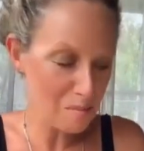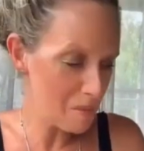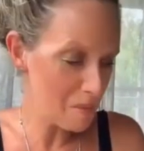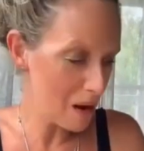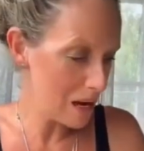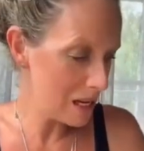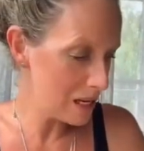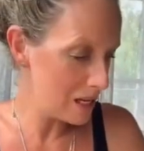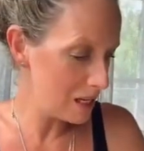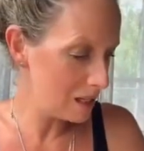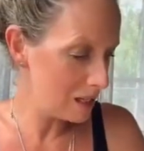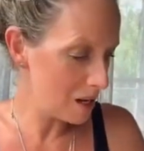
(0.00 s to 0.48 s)

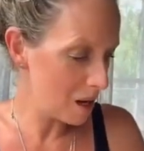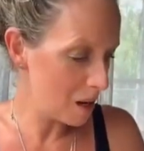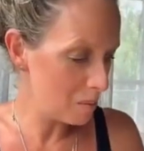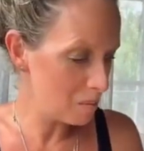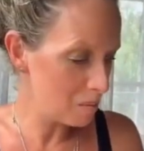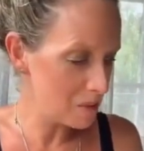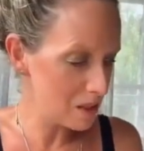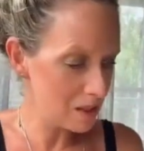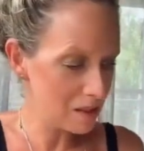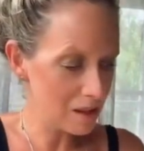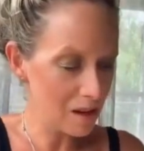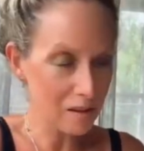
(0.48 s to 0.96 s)
making
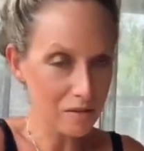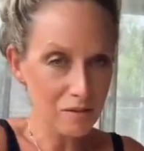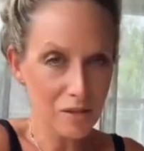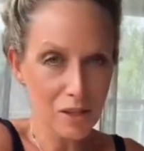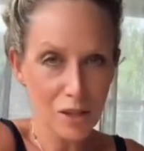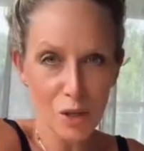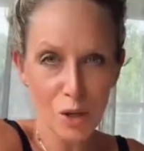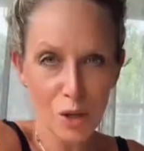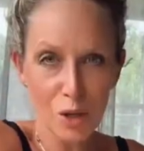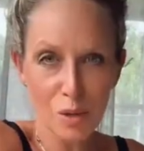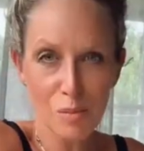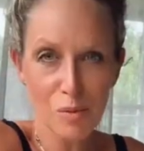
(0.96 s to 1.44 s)
up this
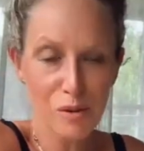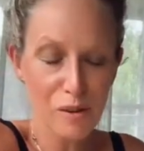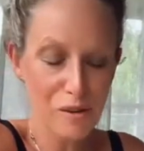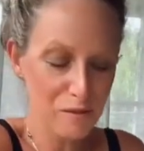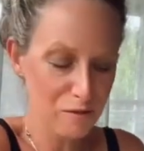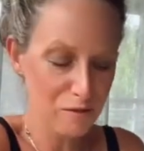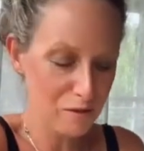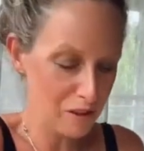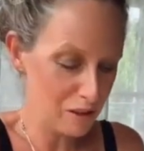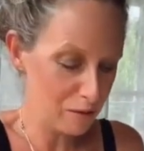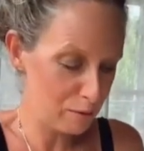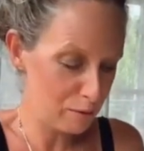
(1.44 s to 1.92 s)
afternoon
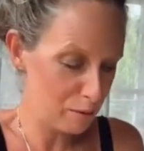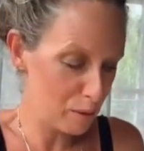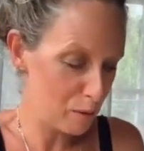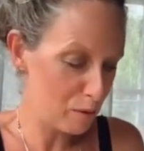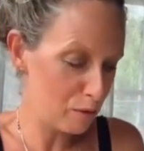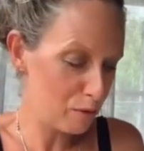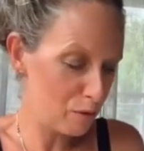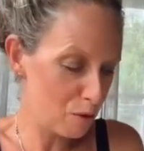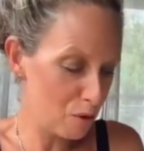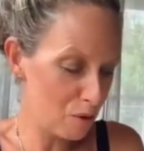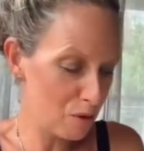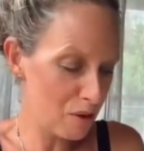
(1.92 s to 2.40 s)

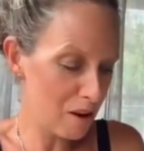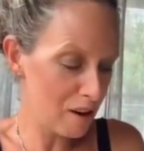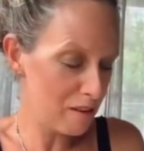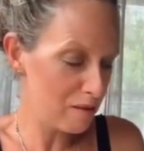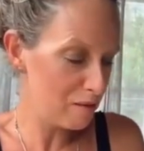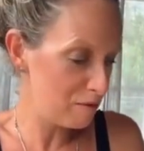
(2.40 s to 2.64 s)
before